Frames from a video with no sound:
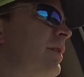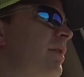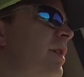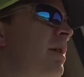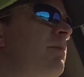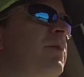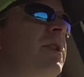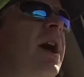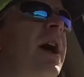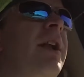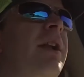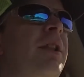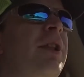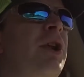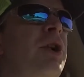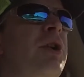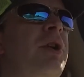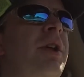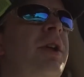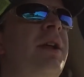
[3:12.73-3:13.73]
I'm kind of
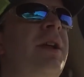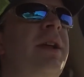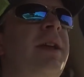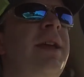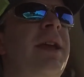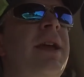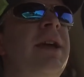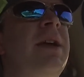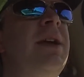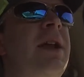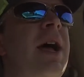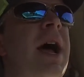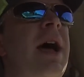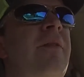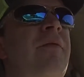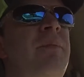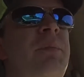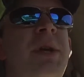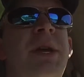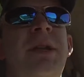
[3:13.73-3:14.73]
learning again.
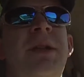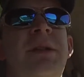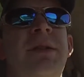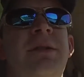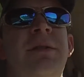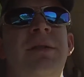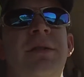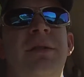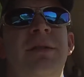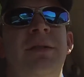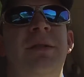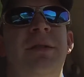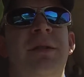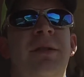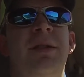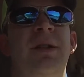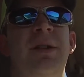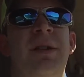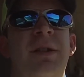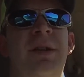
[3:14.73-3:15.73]
I've been
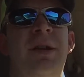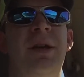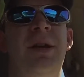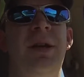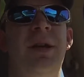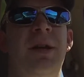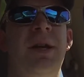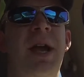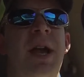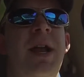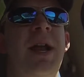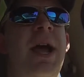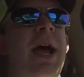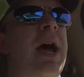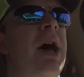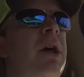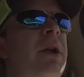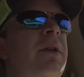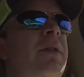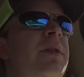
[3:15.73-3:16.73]
kind of
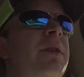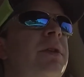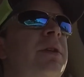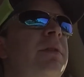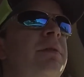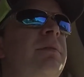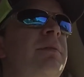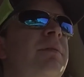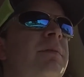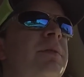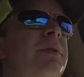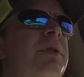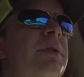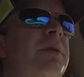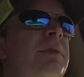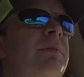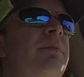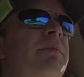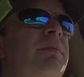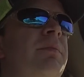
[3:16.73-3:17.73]
out of the
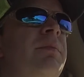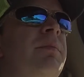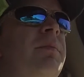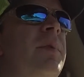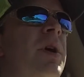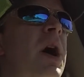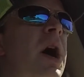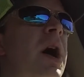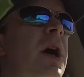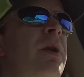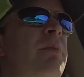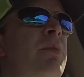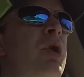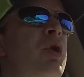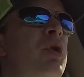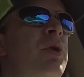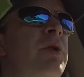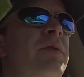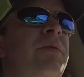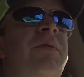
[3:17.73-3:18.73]

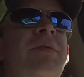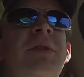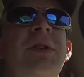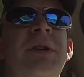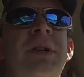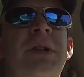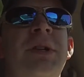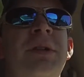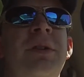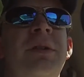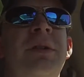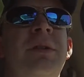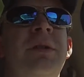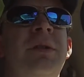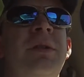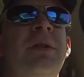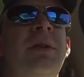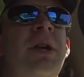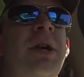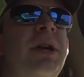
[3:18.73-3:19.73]
automotive
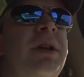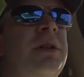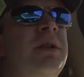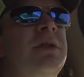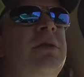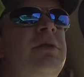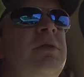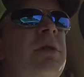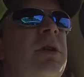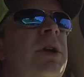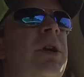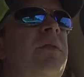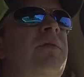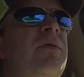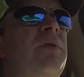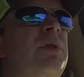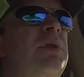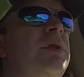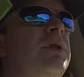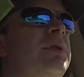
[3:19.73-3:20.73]
industry
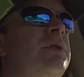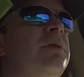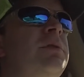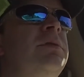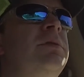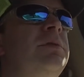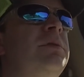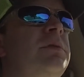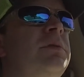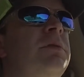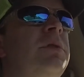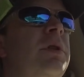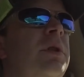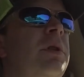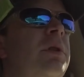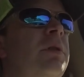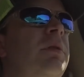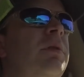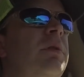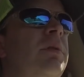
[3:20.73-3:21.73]
for
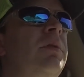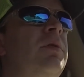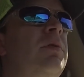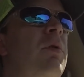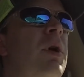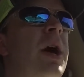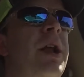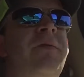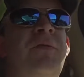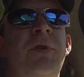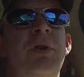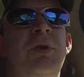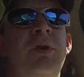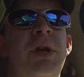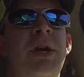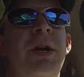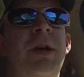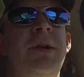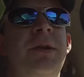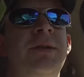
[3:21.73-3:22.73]
quite a few
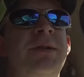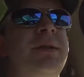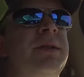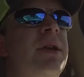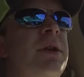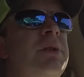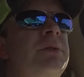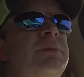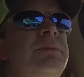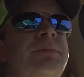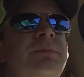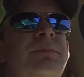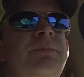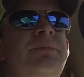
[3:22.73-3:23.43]
years, so